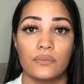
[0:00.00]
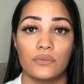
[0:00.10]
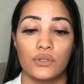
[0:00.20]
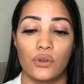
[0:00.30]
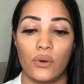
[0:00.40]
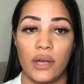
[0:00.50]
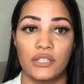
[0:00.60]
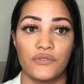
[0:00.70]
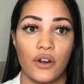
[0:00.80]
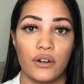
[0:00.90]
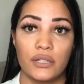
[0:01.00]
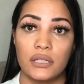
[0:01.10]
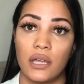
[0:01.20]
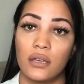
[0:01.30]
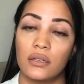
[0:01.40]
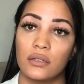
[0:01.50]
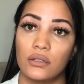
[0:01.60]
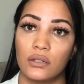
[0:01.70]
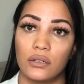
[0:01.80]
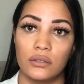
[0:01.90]
So as far as
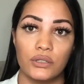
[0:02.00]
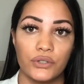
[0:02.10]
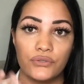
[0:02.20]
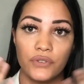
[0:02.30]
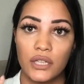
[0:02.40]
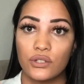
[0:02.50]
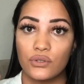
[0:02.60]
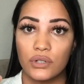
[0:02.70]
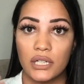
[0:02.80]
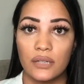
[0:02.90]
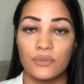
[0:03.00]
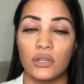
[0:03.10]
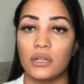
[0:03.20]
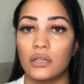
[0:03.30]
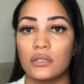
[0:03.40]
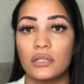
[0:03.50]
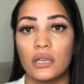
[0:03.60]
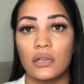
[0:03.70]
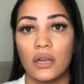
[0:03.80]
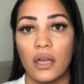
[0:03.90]
your face creams, any
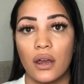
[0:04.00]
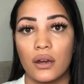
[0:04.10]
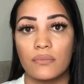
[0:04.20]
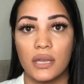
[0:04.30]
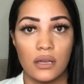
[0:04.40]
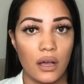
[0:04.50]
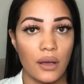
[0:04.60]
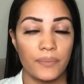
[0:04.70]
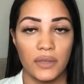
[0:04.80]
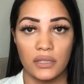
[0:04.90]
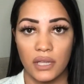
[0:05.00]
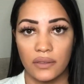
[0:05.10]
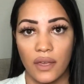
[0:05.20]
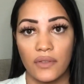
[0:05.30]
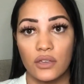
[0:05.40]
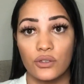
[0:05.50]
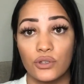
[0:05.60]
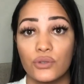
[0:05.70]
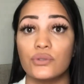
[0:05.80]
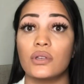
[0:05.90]
skincare, makeup, things that
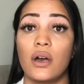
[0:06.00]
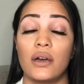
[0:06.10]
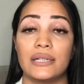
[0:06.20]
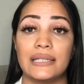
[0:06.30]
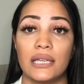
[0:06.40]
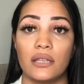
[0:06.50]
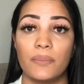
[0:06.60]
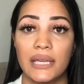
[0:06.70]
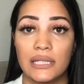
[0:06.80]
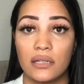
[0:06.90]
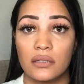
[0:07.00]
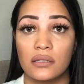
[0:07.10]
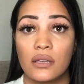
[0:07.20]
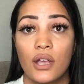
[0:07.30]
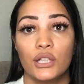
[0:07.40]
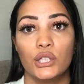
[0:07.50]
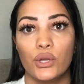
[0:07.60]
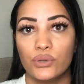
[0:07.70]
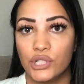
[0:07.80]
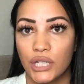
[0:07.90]
you use on a daily basis,
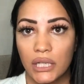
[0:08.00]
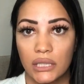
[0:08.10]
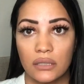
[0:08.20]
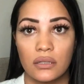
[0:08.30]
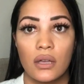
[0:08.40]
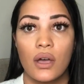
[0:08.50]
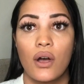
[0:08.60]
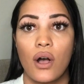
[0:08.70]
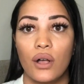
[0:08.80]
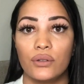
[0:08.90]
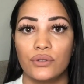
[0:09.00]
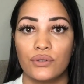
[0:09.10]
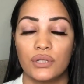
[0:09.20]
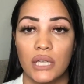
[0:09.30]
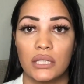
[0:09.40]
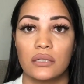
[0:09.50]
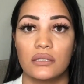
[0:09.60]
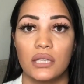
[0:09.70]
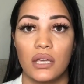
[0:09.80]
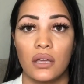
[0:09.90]
lotions, all of those things
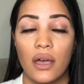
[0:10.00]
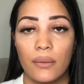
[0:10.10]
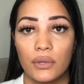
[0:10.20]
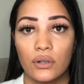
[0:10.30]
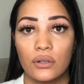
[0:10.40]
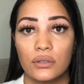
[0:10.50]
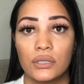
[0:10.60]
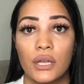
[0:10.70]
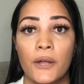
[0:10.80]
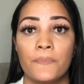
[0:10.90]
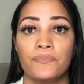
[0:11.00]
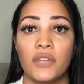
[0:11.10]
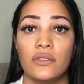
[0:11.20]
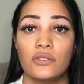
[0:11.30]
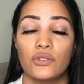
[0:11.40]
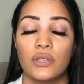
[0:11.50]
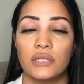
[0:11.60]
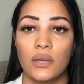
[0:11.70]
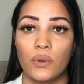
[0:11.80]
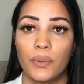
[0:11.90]
contain chemicals. And these are things
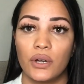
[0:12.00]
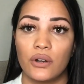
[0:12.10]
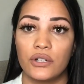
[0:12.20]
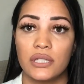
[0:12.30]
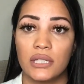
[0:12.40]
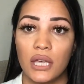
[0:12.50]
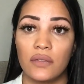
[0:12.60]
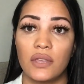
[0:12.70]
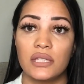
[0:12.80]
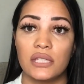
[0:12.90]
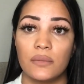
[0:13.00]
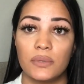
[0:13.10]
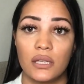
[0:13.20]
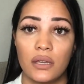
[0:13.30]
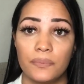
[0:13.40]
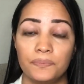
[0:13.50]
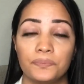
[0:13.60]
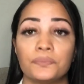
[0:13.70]
that we put on our skin that seeps in